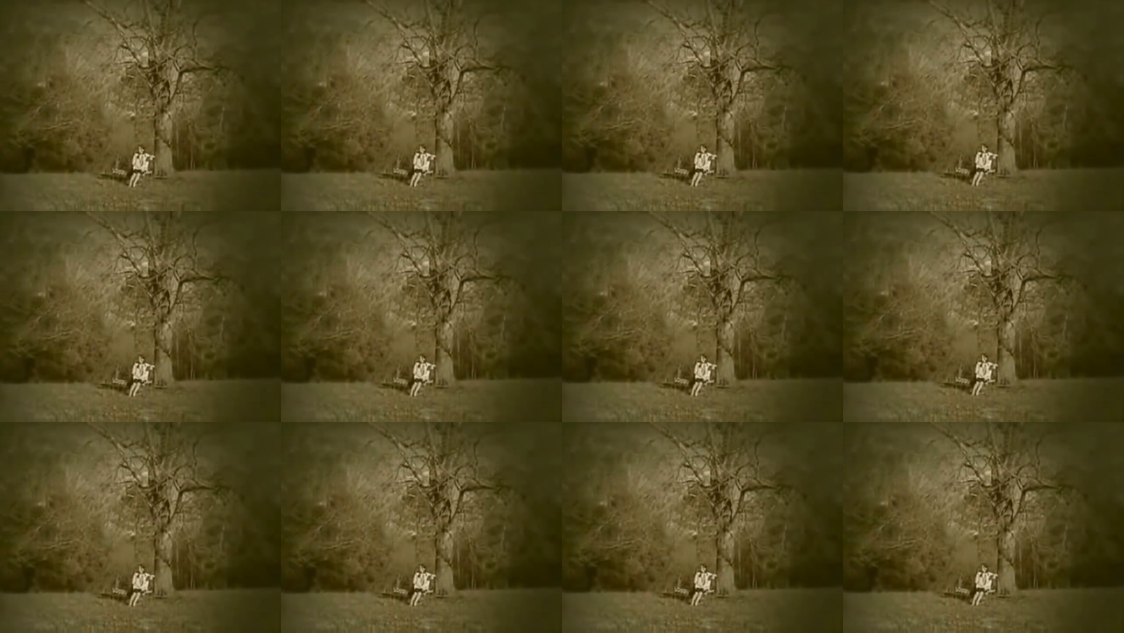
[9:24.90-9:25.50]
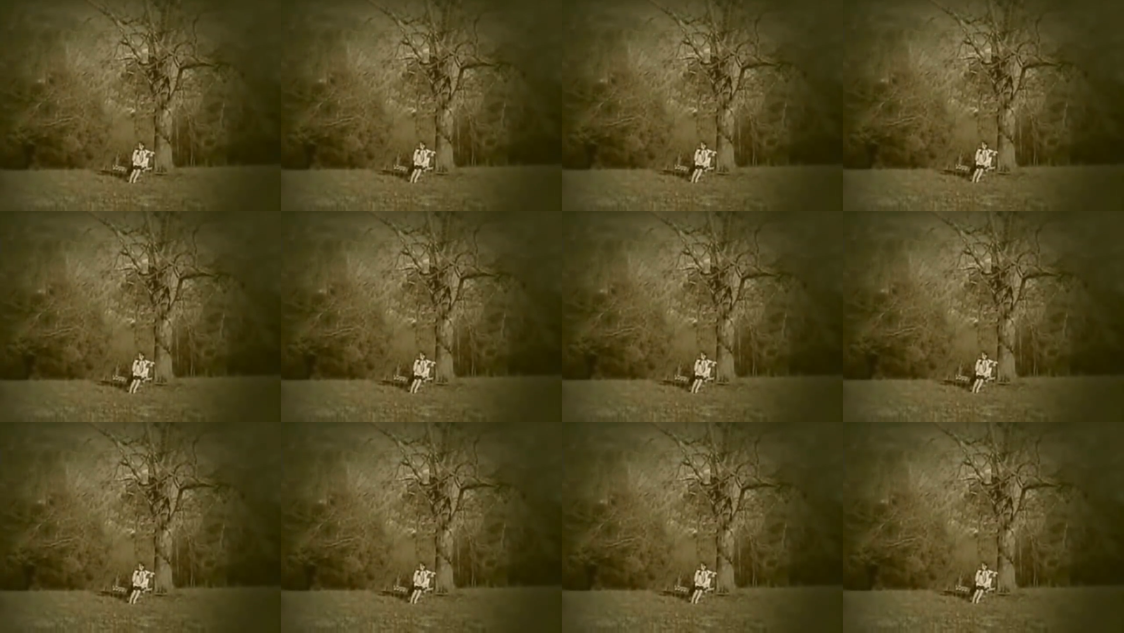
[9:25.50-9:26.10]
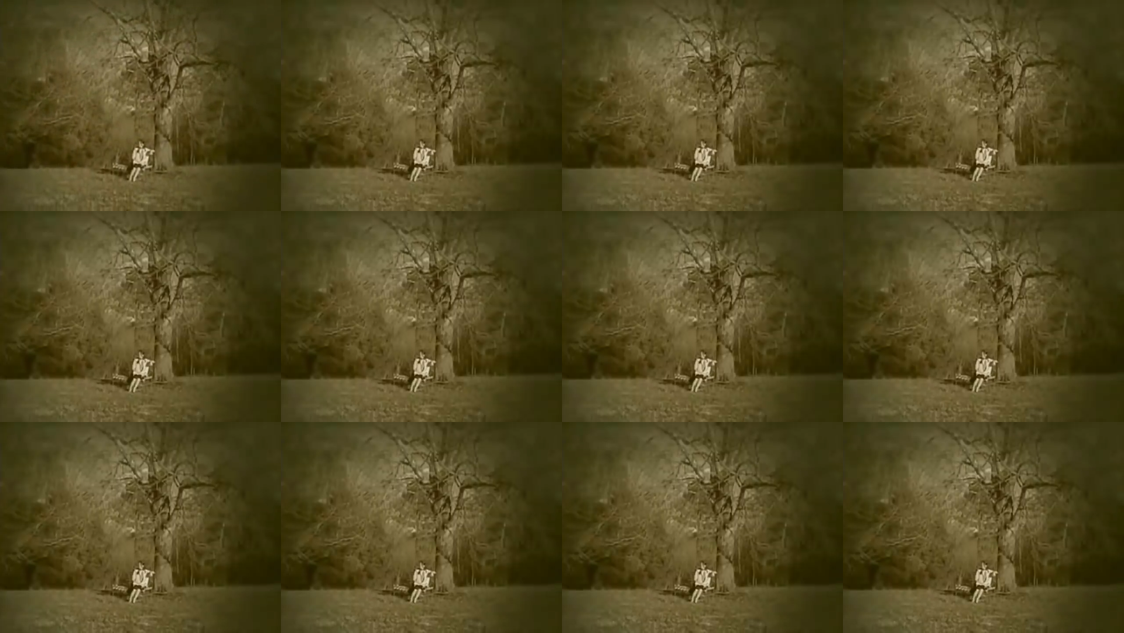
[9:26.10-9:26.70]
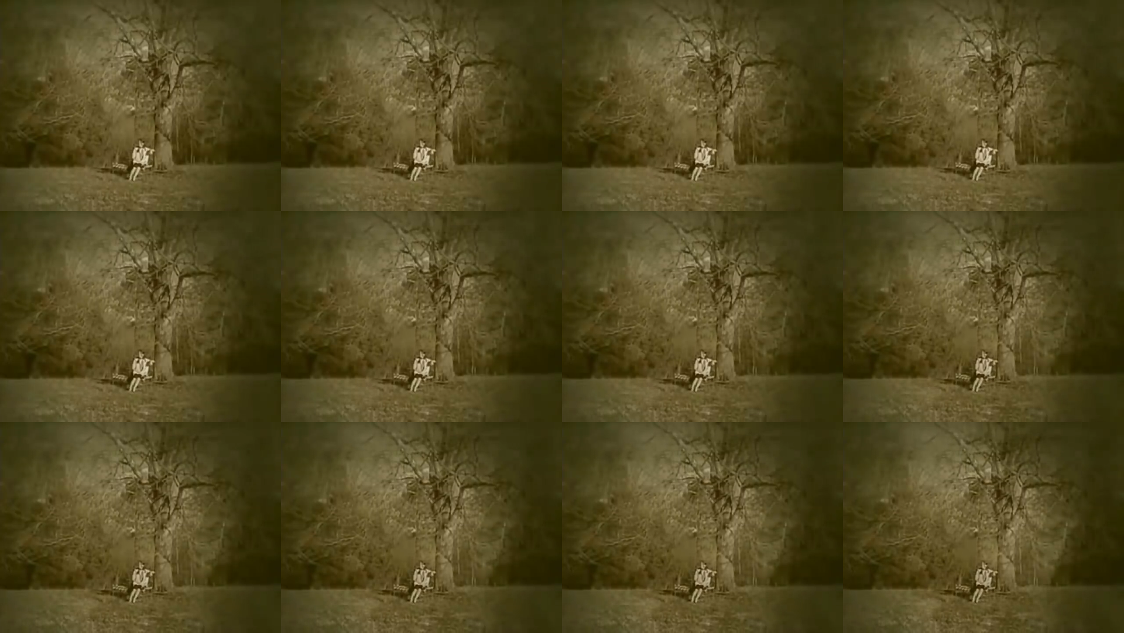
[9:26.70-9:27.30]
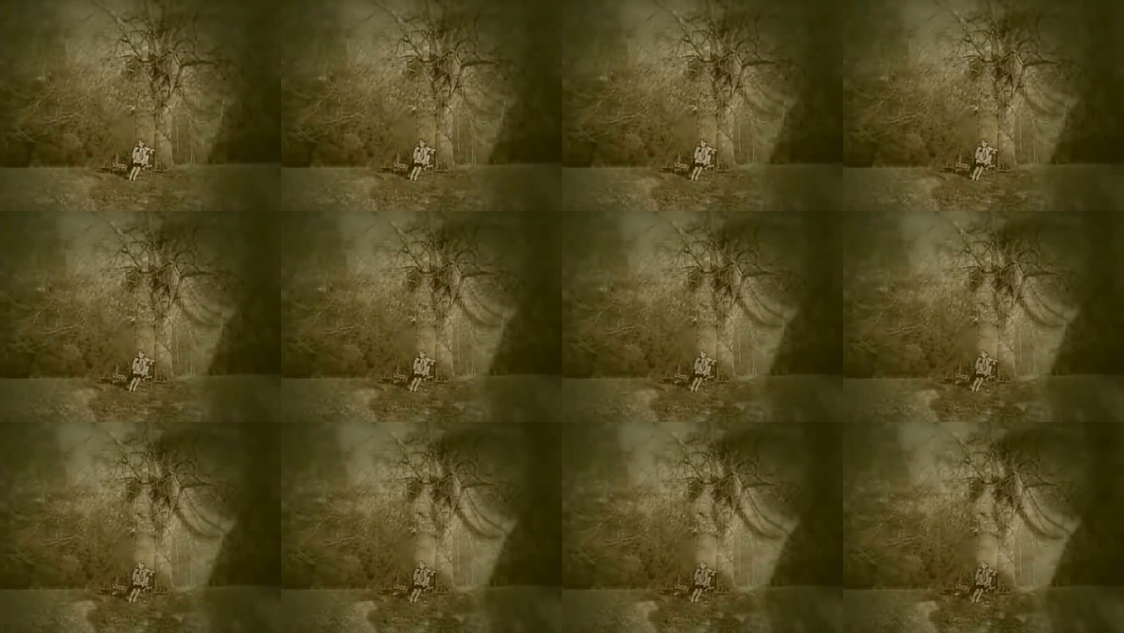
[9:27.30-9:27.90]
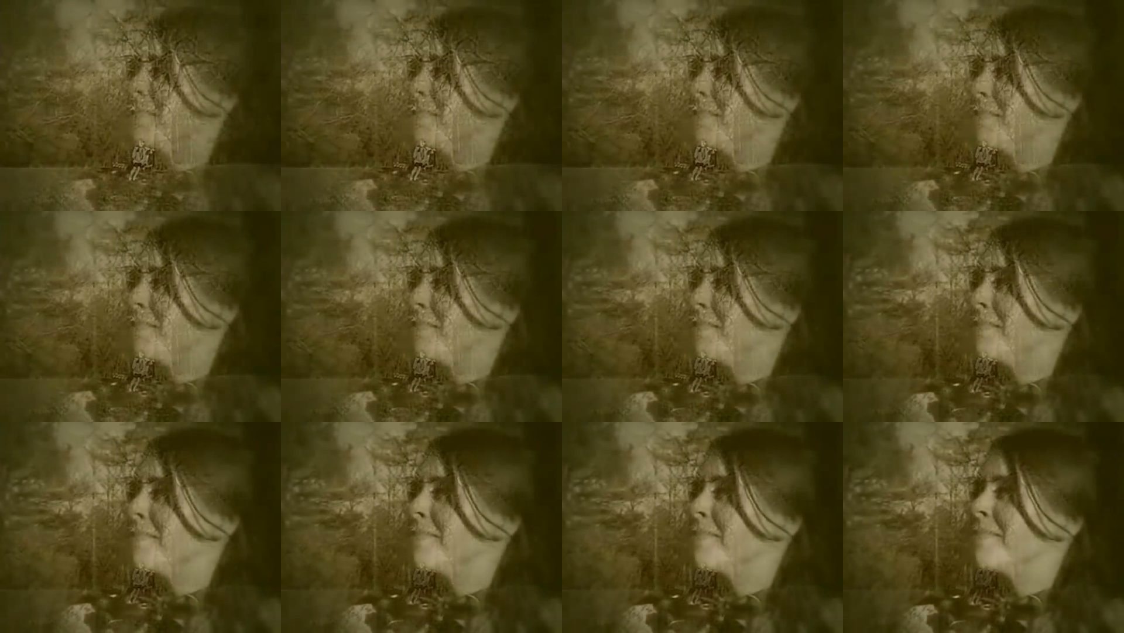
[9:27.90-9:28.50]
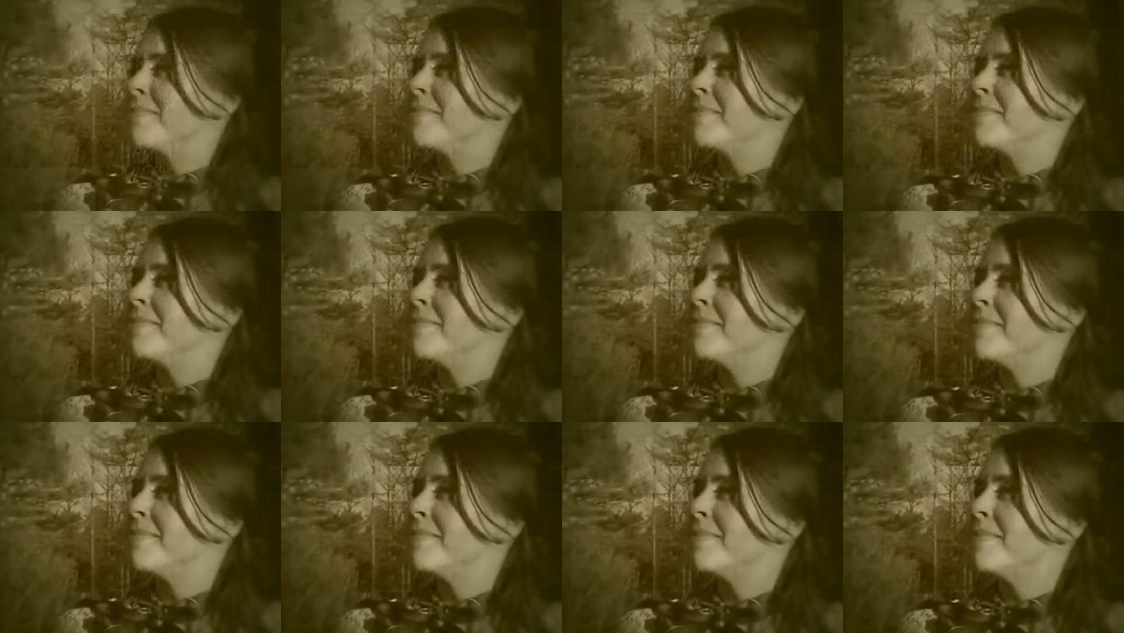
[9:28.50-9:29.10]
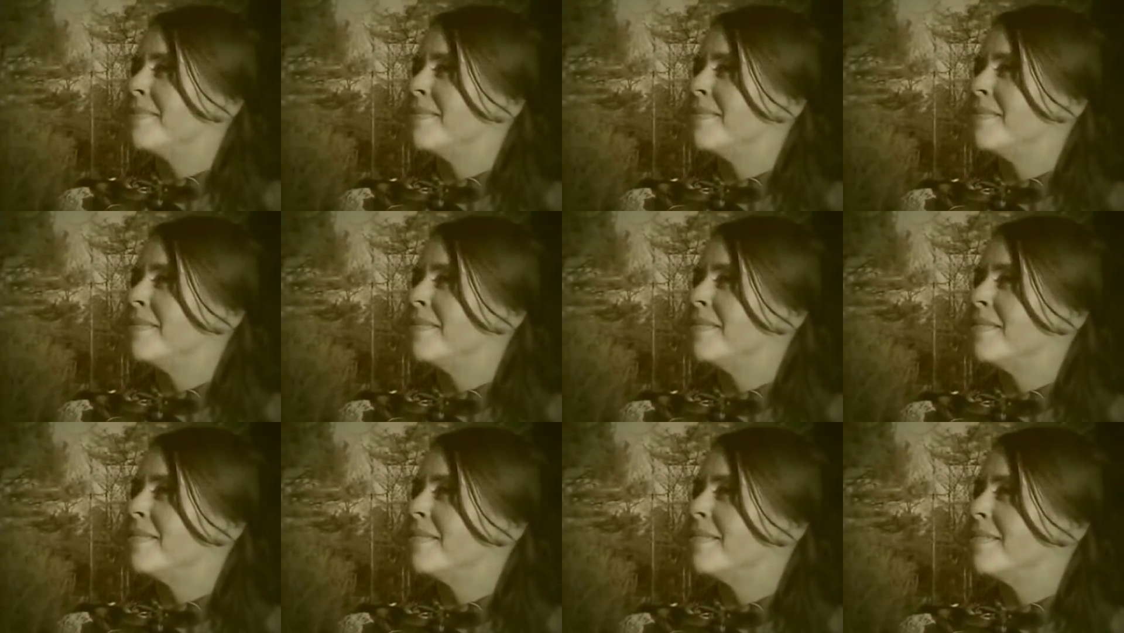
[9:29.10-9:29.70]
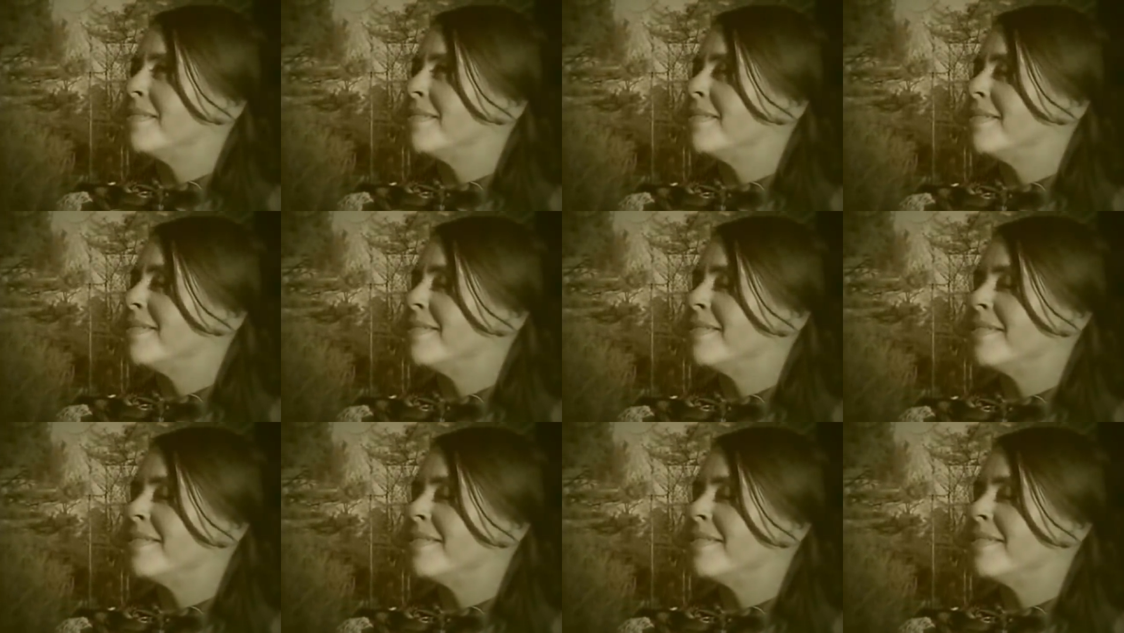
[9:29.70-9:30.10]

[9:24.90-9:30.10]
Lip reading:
(no speaker visible)